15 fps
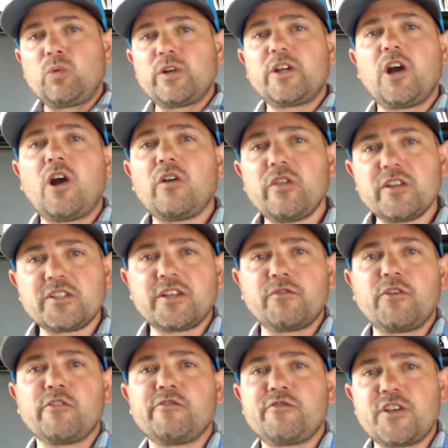regardless of
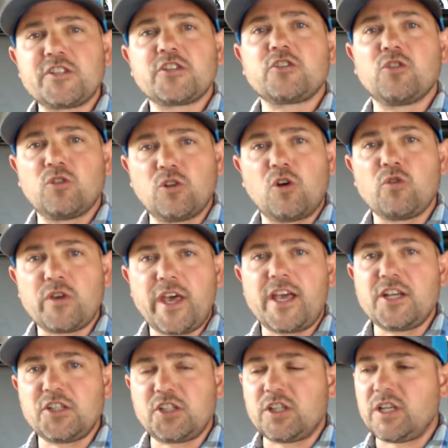your physical
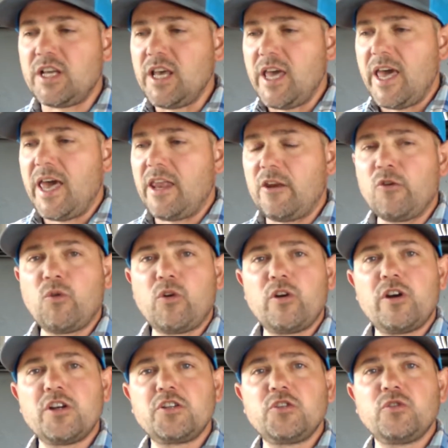location. And in
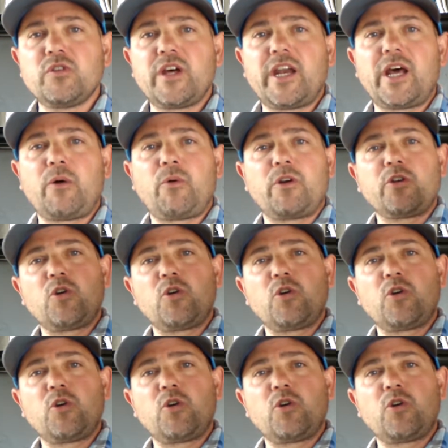order to do that, I want to